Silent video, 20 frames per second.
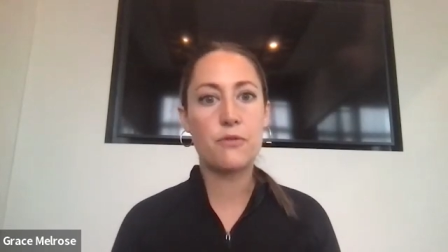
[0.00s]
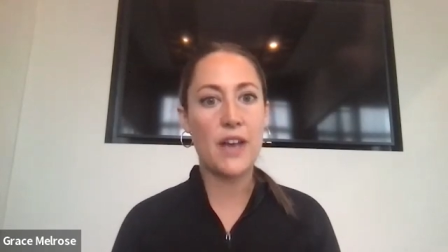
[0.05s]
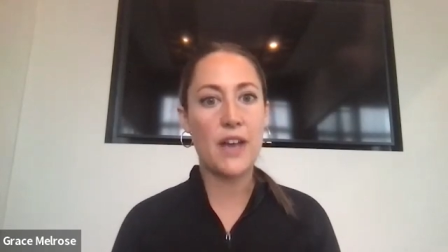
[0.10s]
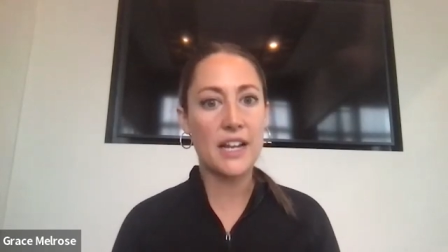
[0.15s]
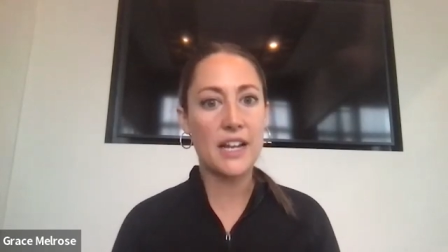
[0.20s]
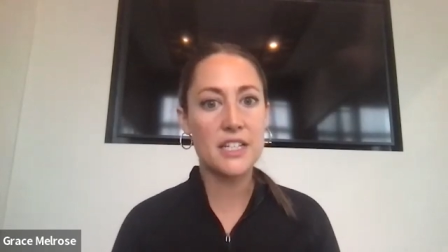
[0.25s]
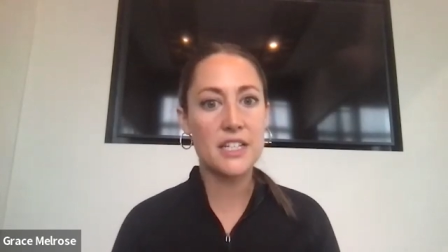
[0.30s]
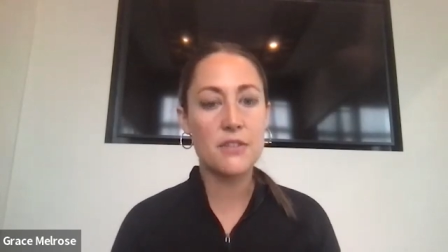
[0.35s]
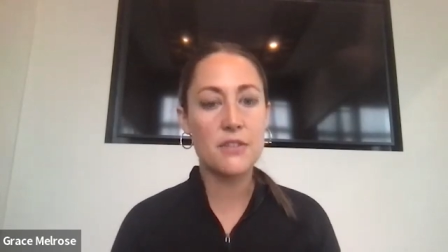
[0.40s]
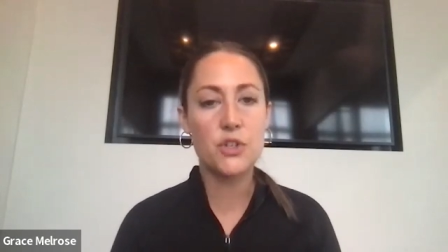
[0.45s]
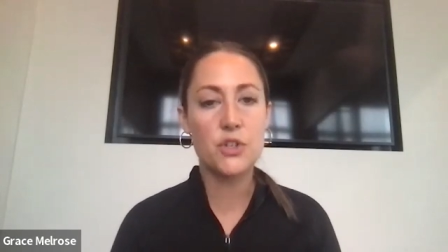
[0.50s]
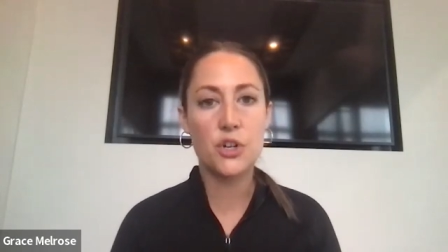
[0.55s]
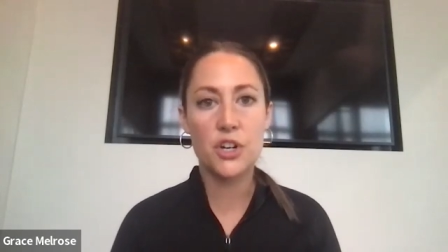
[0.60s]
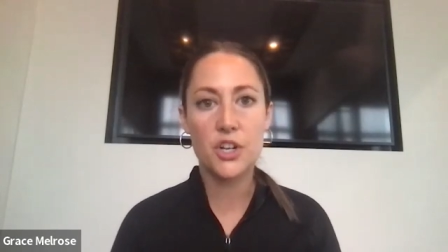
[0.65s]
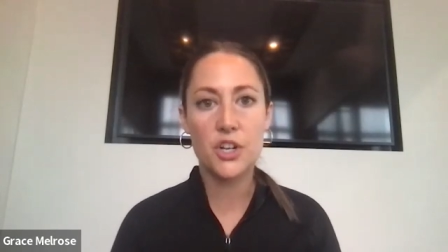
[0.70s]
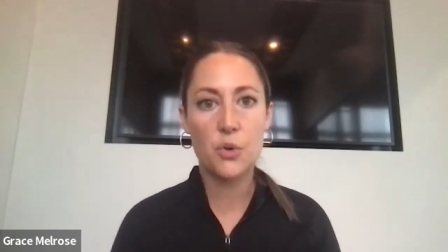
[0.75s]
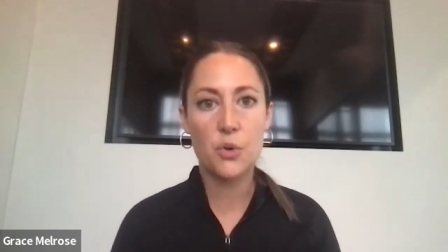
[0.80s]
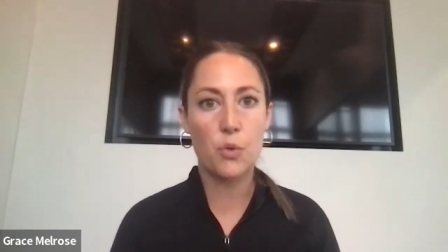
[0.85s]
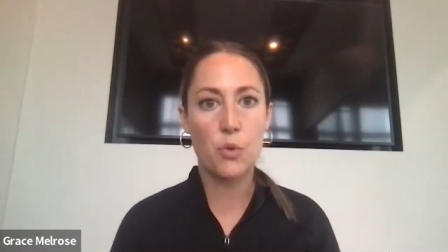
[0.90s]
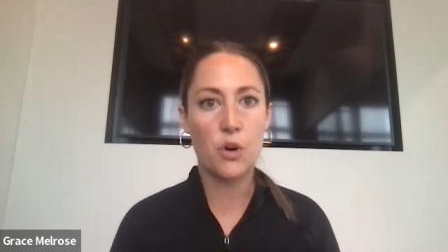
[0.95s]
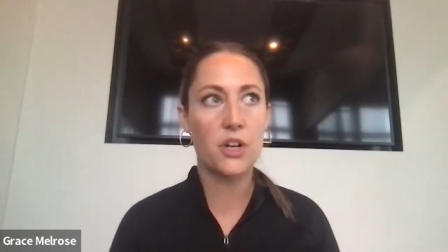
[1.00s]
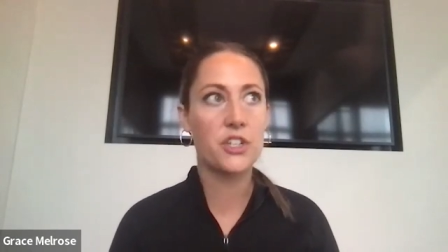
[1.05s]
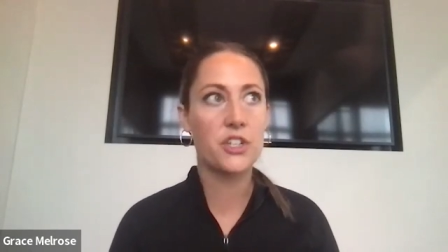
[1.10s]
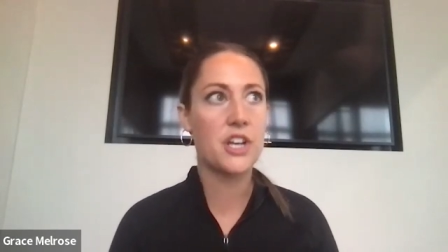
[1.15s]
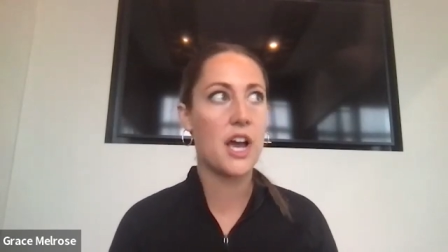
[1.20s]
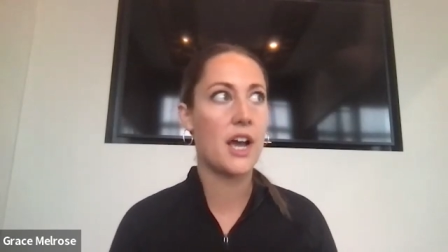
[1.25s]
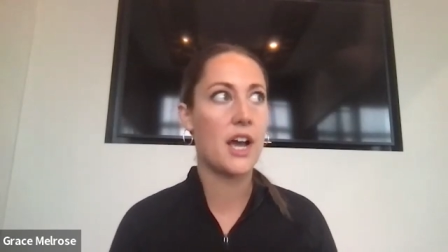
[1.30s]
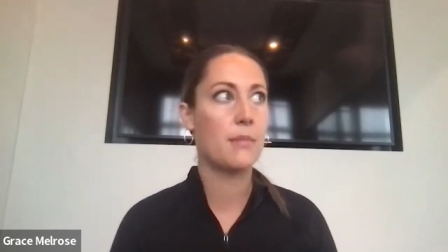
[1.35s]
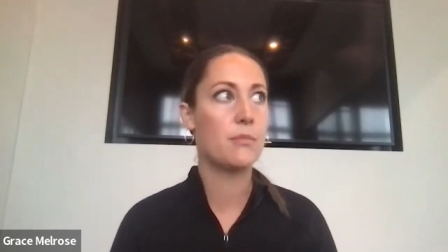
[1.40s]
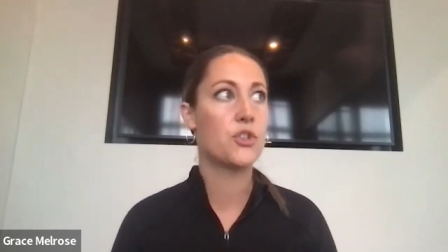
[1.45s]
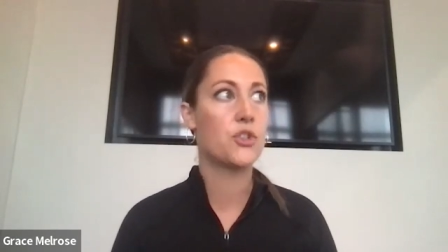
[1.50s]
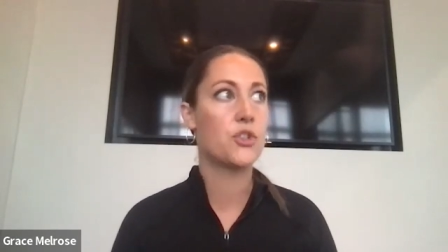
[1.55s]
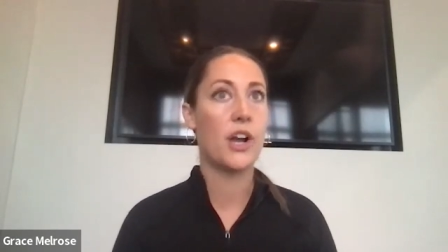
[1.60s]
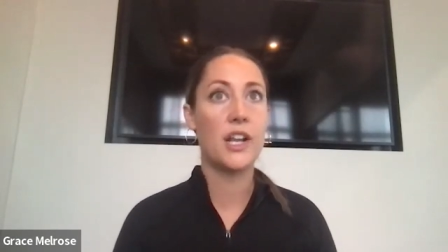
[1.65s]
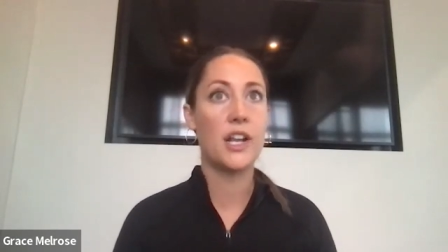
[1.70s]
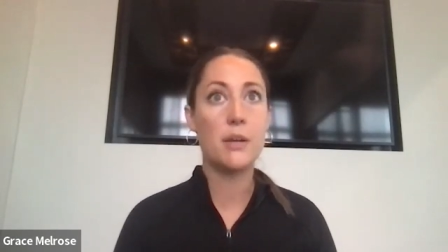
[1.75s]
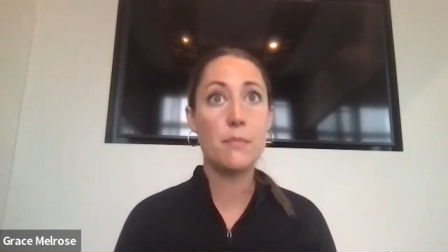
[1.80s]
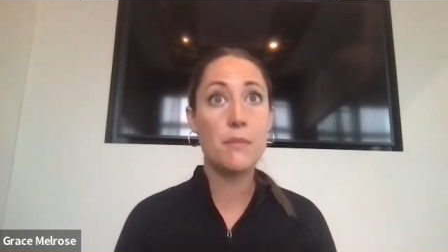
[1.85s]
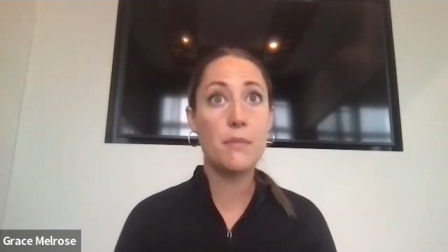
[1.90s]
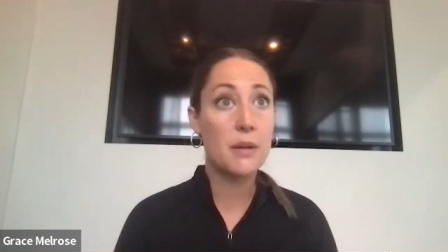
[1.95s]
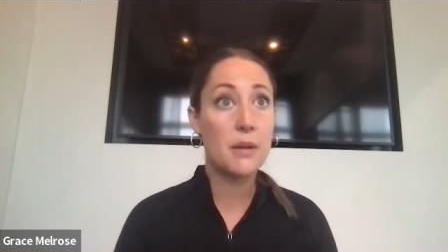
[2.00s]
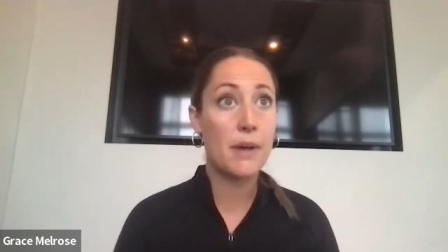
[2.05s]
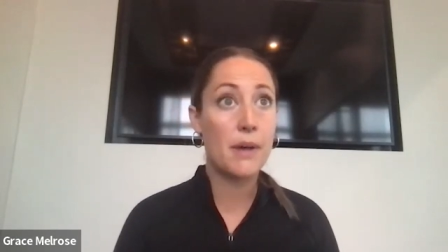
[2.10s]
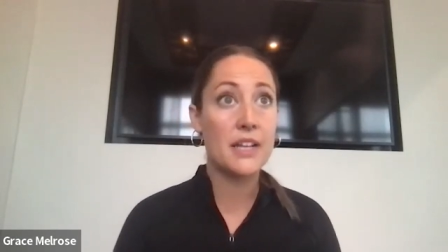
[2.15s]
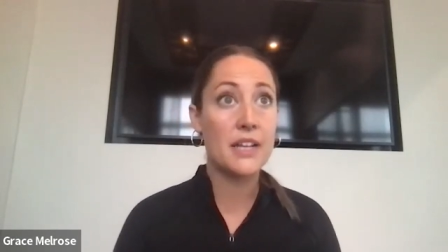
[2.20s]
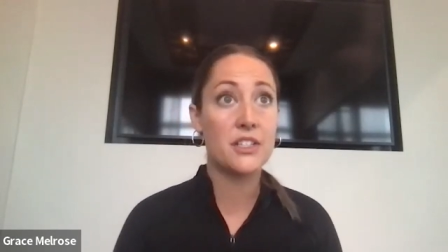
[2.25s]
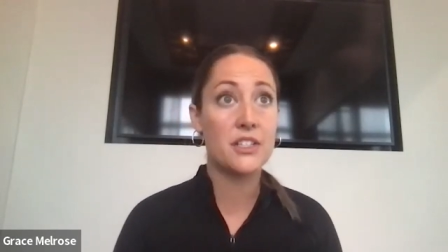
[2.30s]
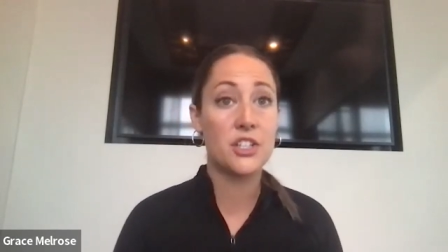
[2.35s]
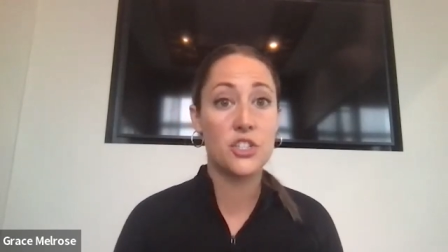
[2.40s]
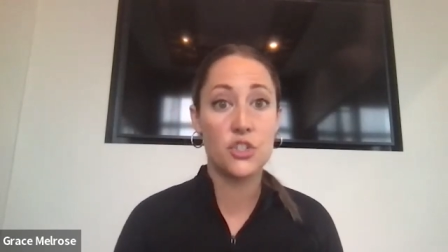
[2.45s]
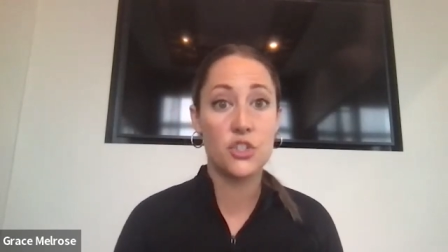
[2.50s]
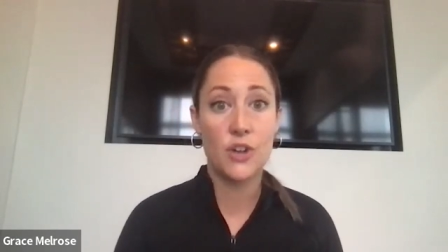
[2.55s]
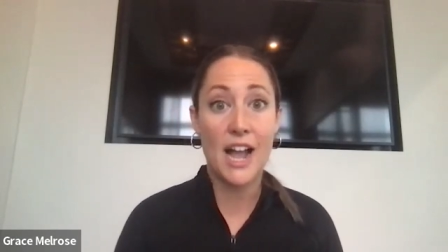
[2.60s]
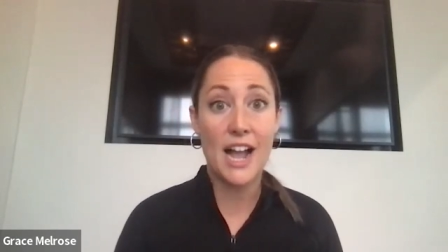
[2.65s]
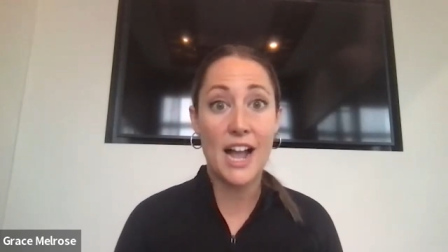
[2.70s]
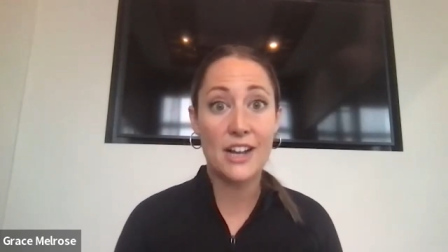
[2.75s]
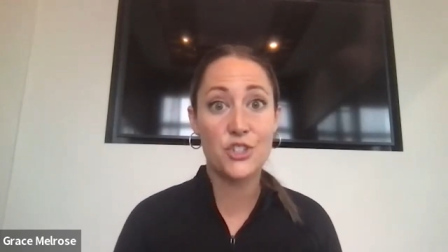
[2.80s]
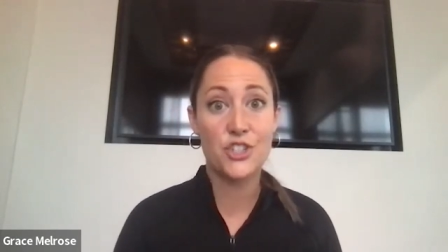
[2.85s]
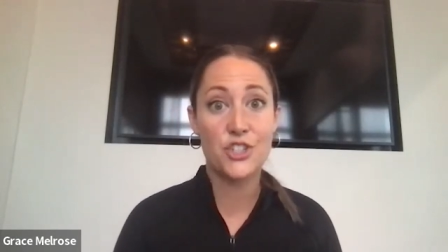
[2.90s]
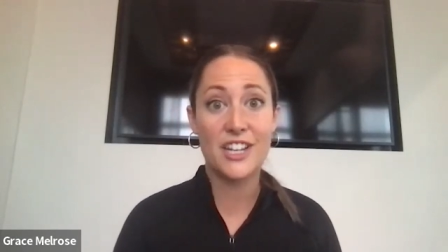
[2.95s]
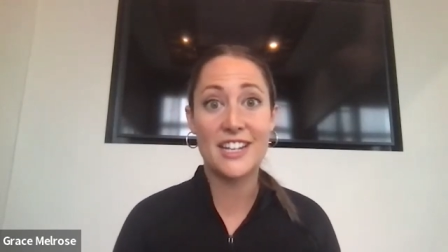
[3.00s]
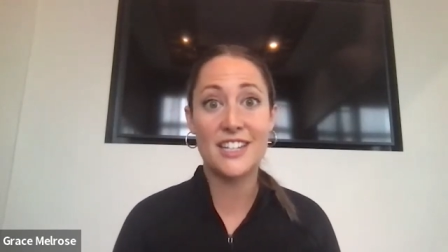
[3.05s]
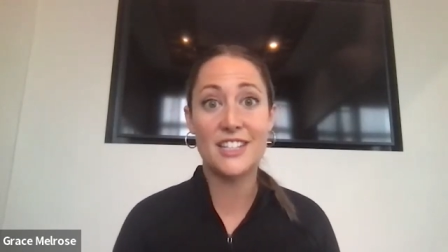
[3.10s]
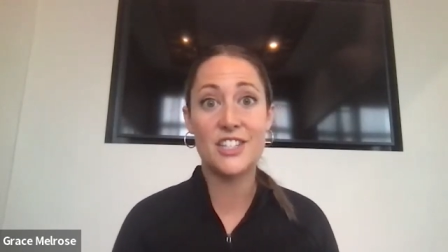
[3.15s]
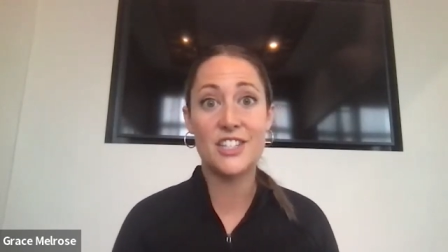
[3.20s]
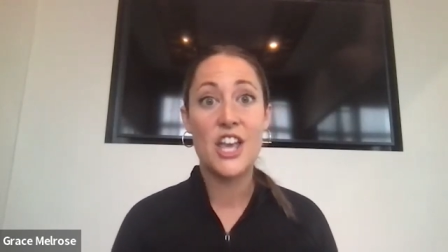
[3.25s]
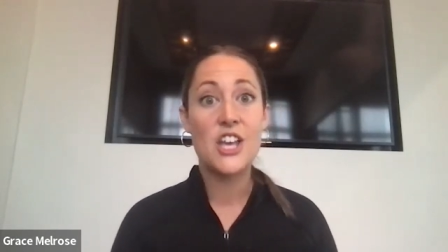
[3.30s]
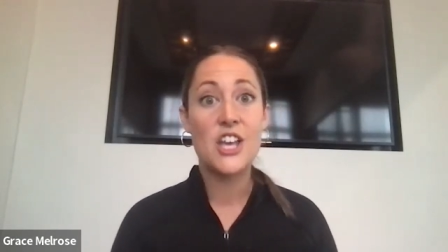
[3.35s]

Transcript: effective during your work time. Try to minimize distractions.